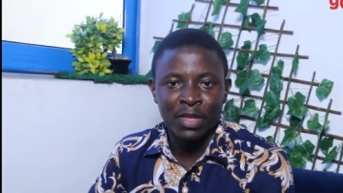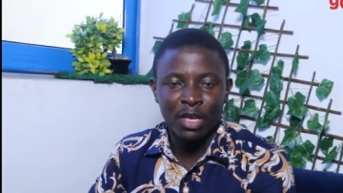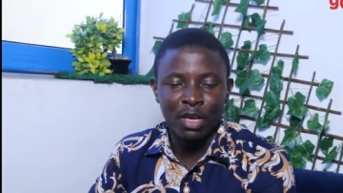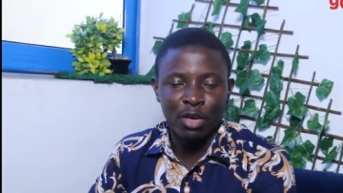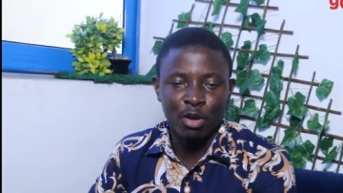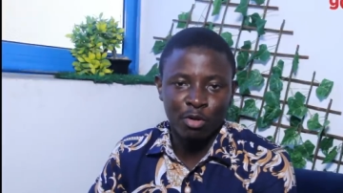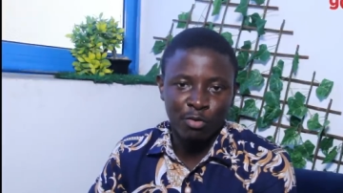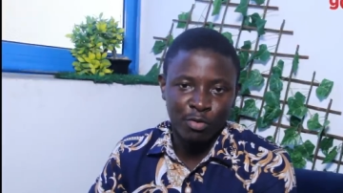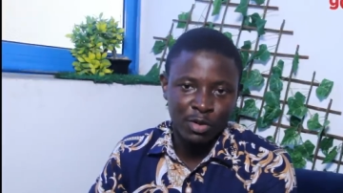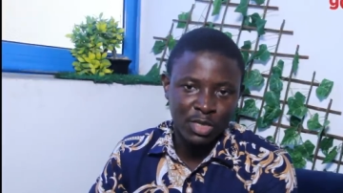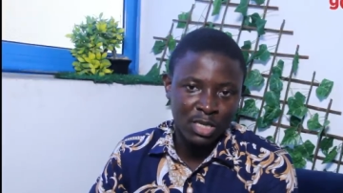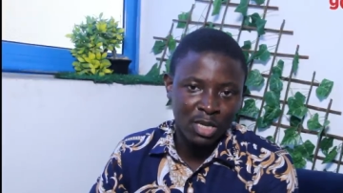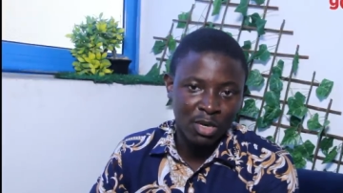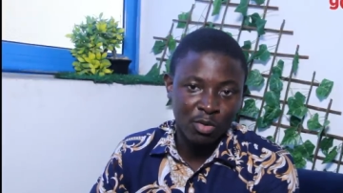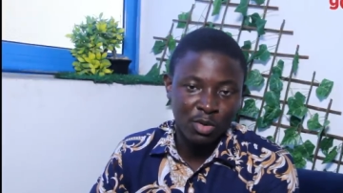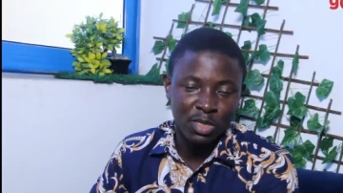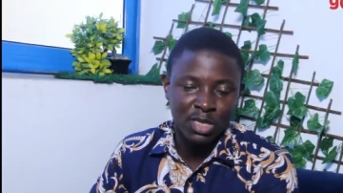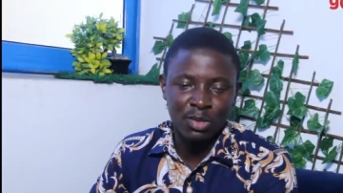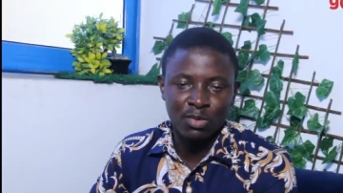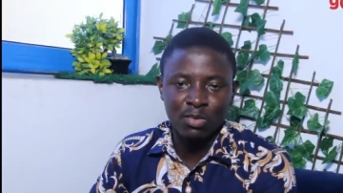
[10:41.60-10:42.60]
Official
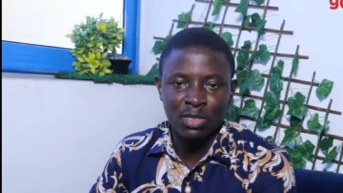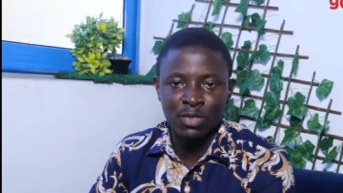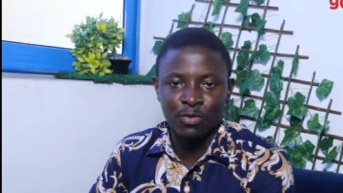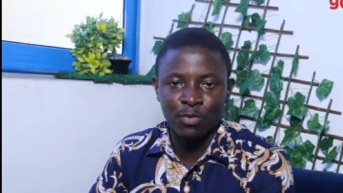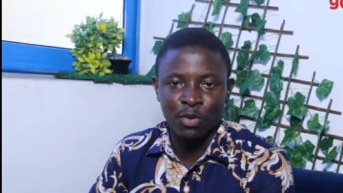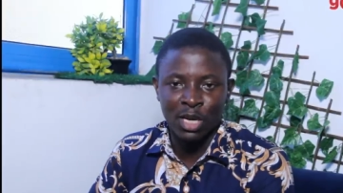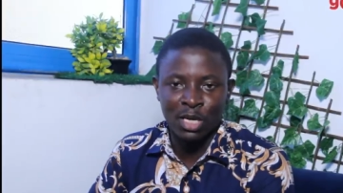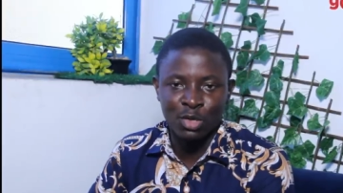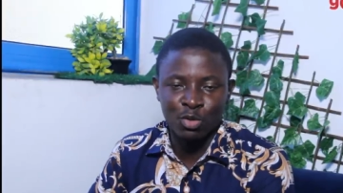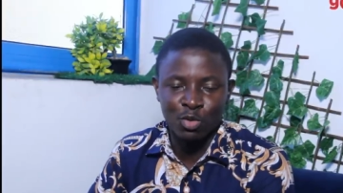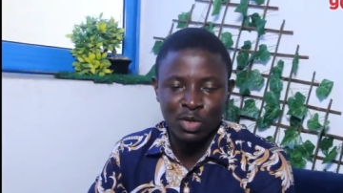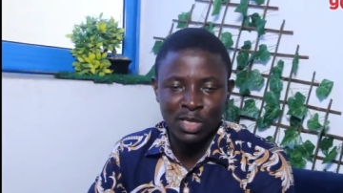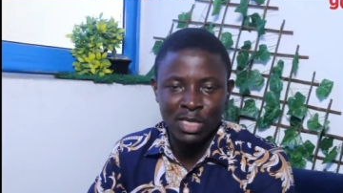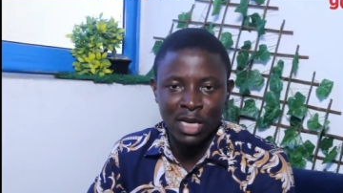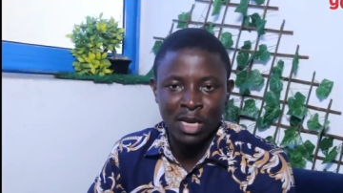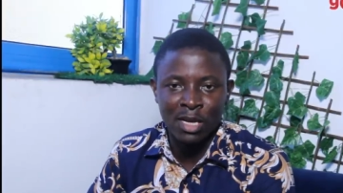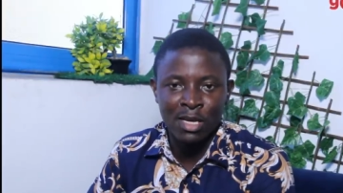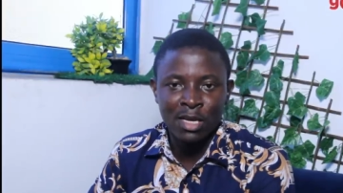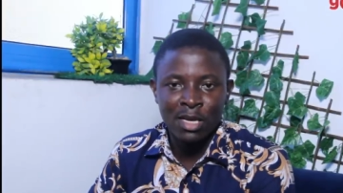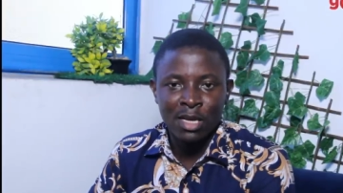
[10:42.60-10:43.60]
gossip24 on
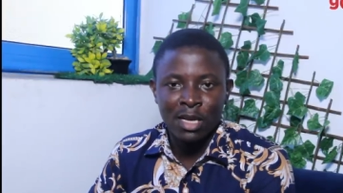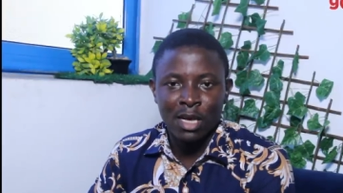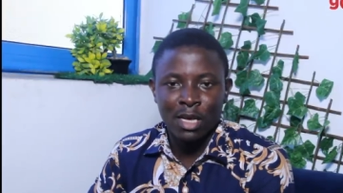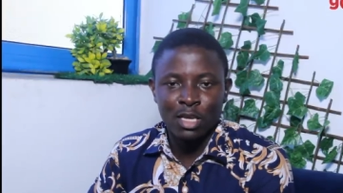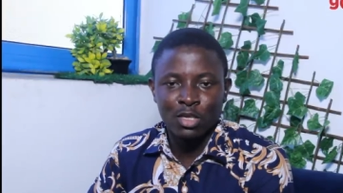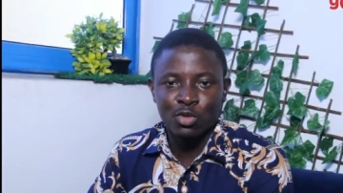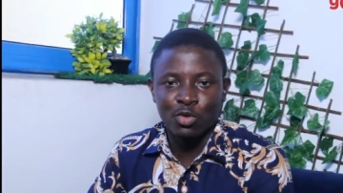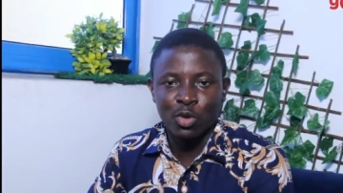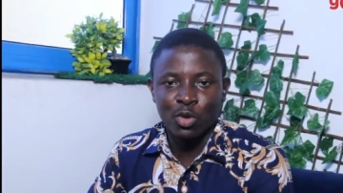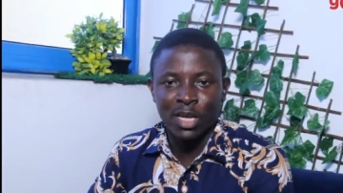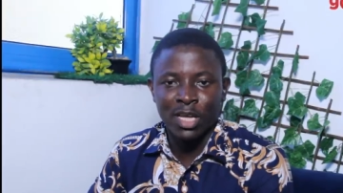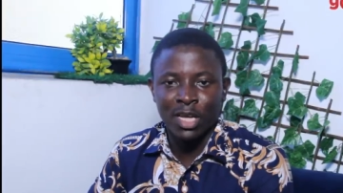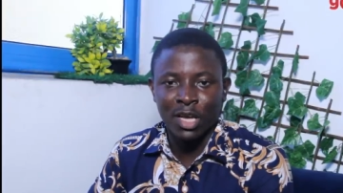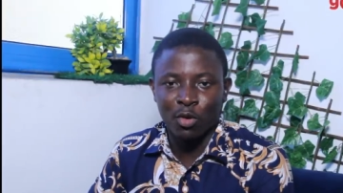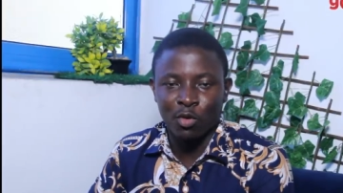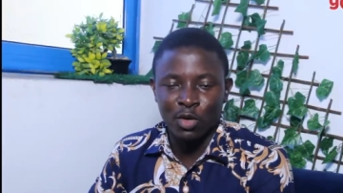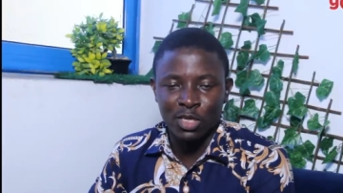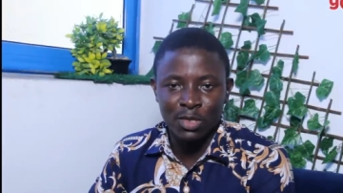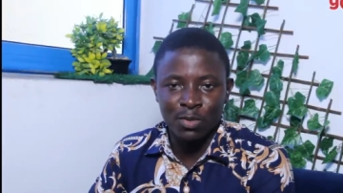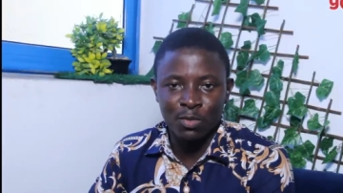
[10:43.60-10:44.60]
Twitter and so a
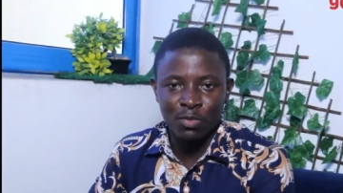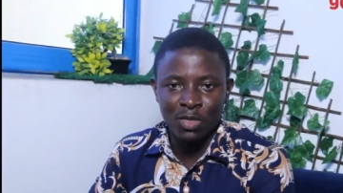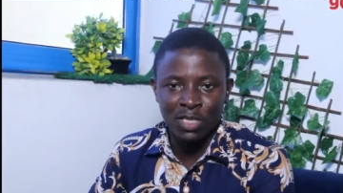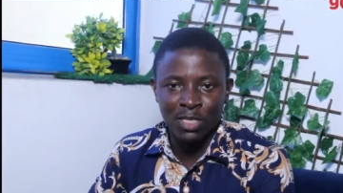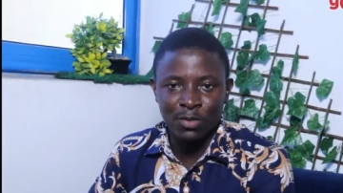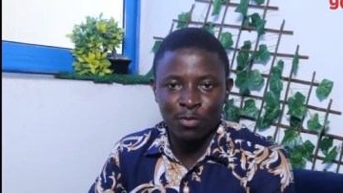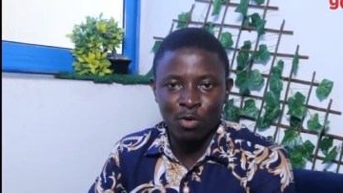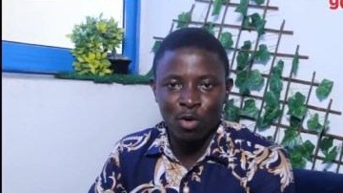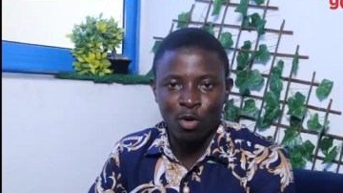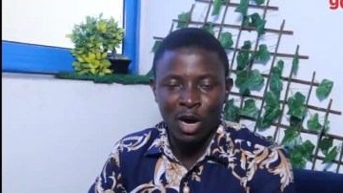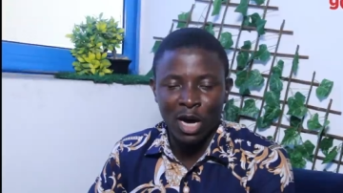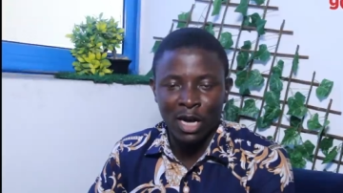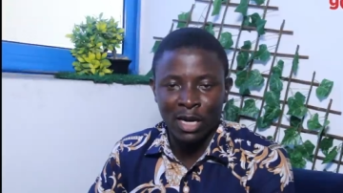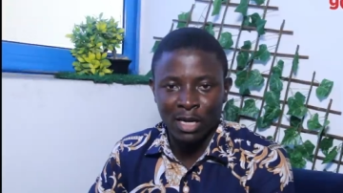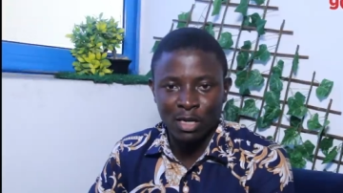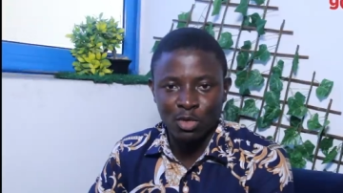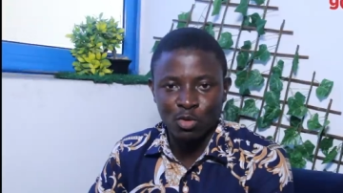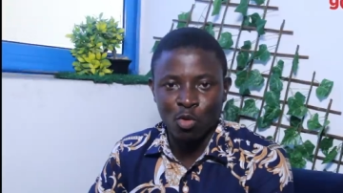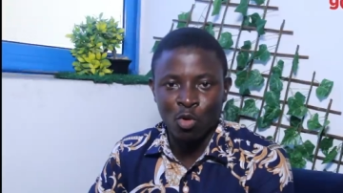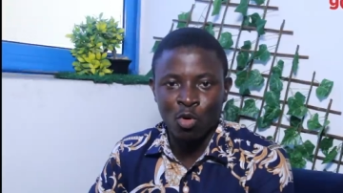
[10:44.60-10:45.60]

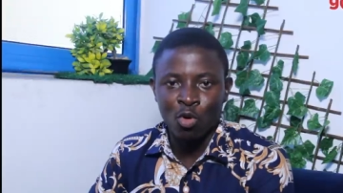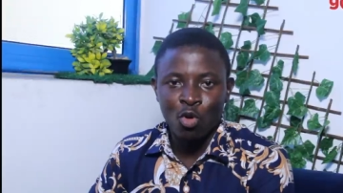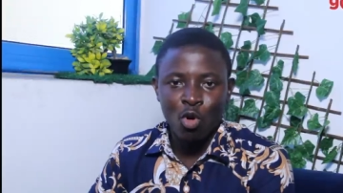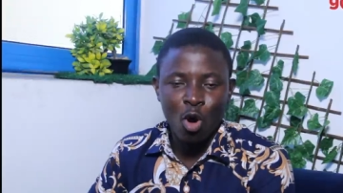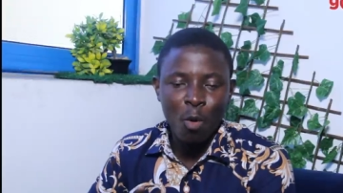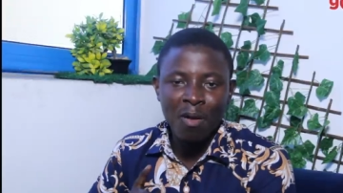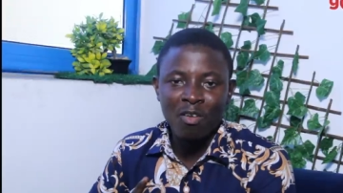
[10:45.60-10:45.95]
gossip24_.